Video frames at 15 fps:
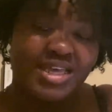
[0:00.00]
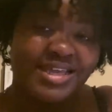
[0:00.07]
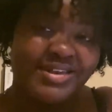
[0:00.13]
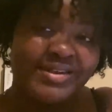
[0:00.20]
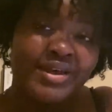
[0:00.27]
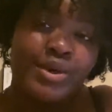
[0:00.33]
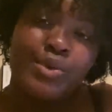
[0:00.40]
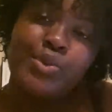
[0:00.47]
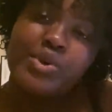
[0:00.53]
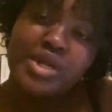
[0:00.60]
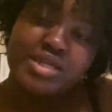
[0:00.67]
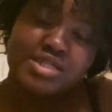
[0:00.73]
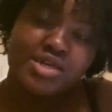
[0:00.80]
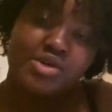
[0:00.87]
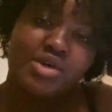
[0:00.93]
And when
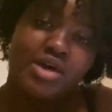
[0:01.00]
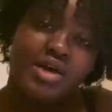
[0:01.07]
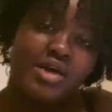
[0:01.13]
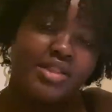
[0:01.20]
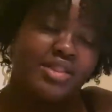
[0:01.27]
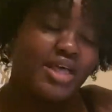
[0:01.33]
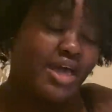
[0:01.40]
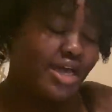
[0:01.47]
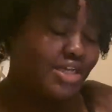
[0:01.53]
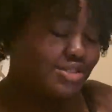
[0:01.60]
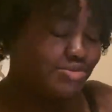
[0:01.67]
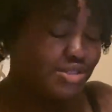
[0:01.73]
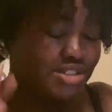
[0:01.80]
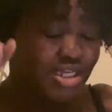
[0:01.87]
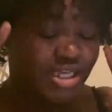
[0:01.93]
I tell y'all that has
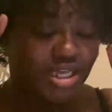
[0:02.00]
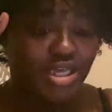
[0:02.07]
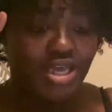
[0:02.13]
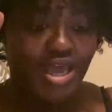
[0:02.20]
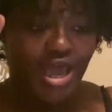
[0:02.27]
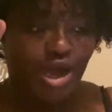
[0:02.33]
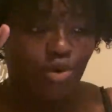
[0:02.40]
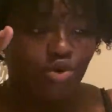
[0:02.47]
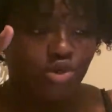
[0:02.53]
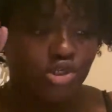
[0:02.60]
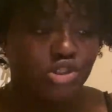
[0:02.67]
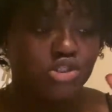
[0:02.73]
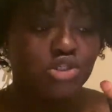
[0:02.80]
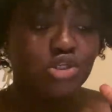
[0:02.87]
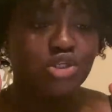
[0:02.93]
been taking
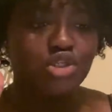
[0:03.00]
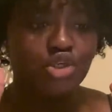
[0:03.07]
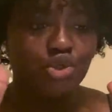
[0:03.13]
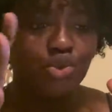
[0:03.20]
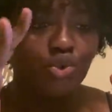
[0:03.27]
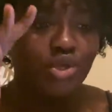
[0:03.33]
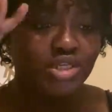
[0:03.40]
hours to do,